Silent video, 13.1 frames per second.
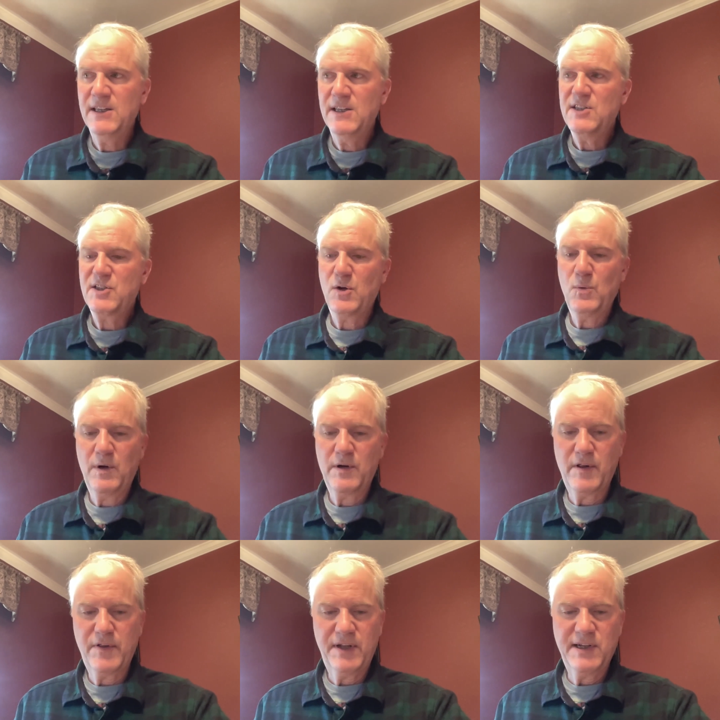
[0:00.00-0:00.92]
So one
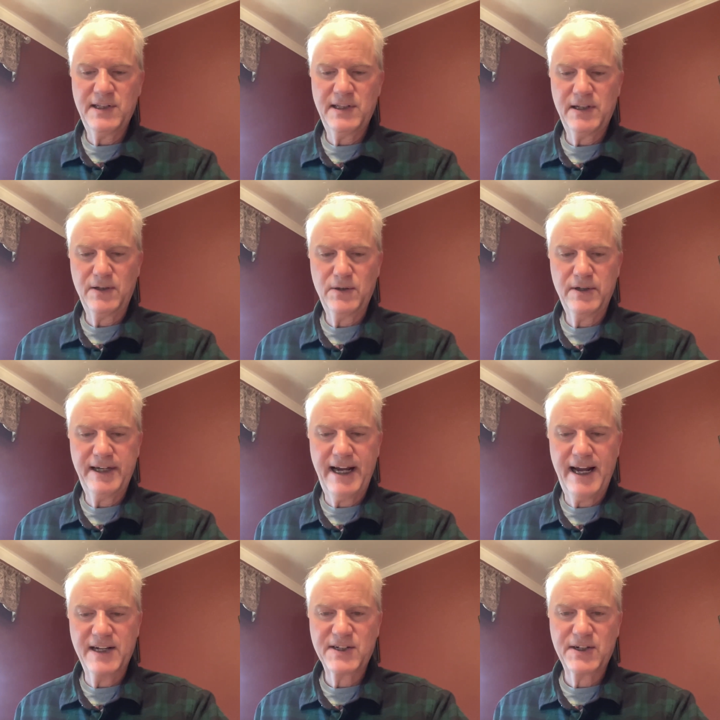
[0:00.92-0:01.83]
of the things that they'll look
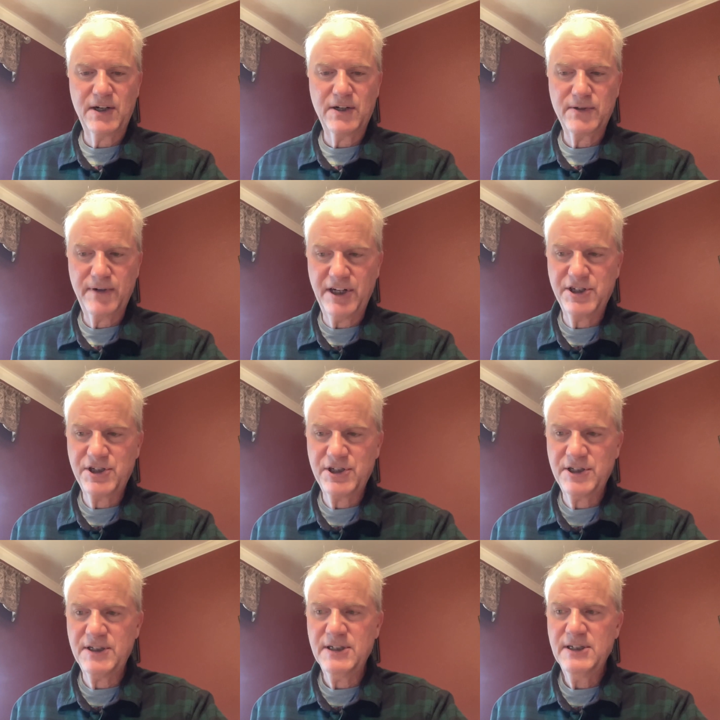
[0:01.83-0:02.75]
at is call
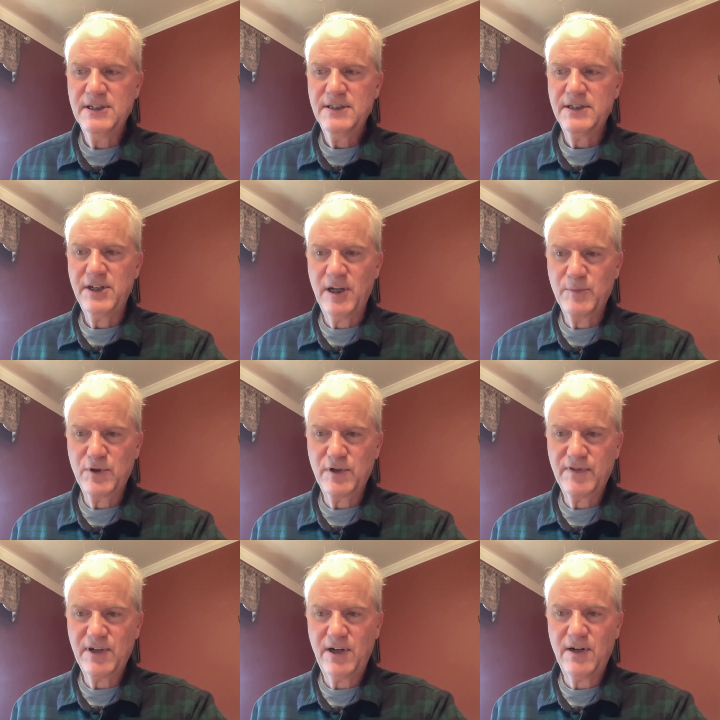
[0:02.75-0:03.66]
duration, the number
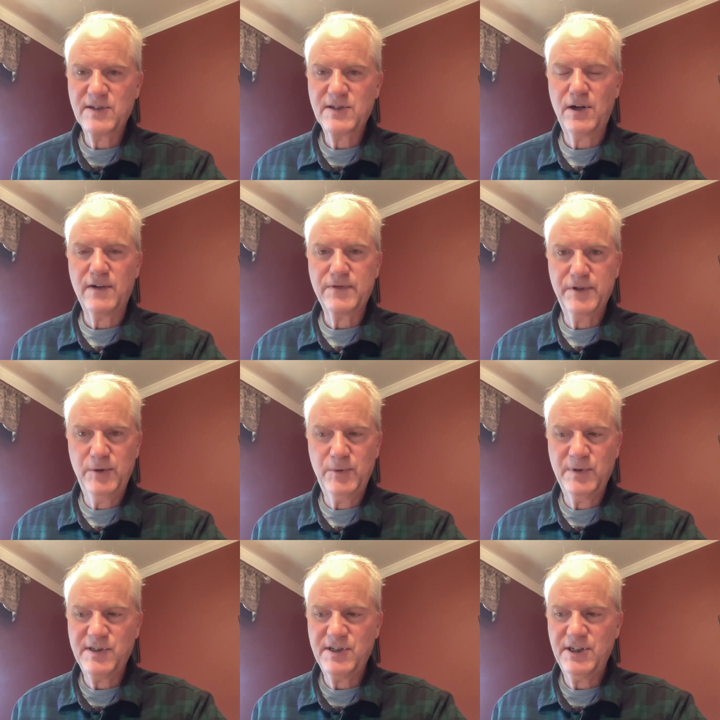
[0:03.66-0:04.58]
of calls, call
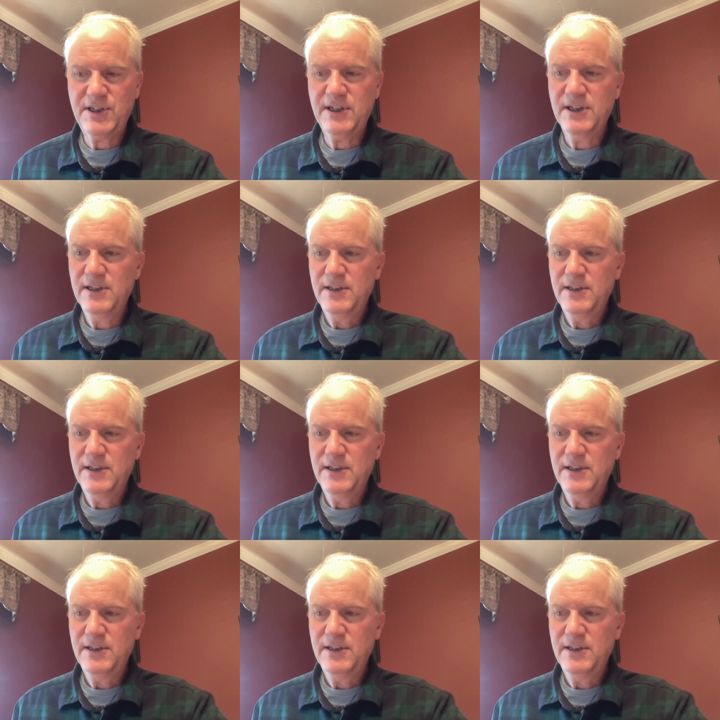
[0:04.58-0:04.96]
frequency.